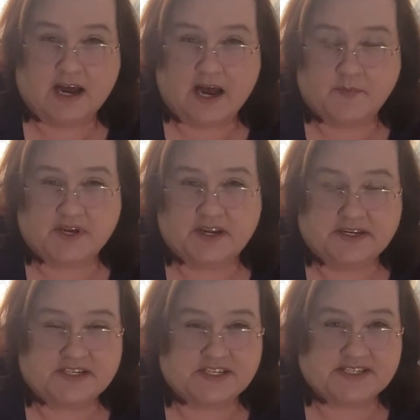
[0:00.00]
I'm
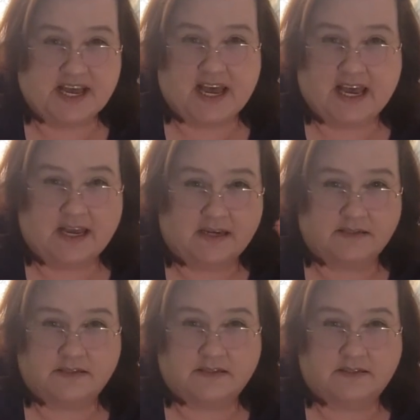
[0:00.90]
going to say
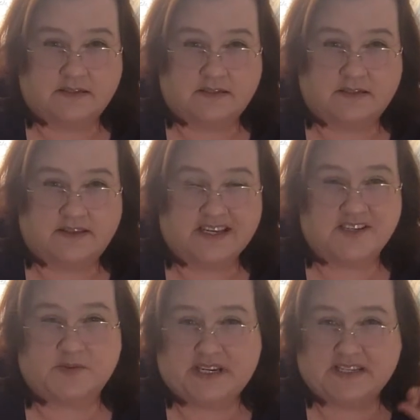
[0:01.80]

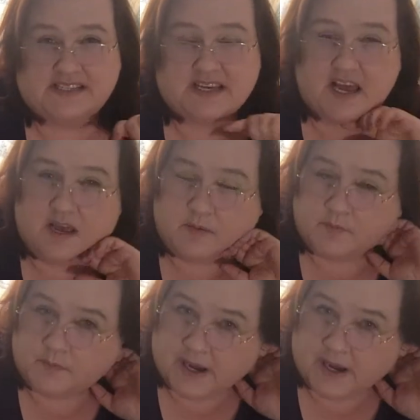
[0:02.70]
Things We Didn't Say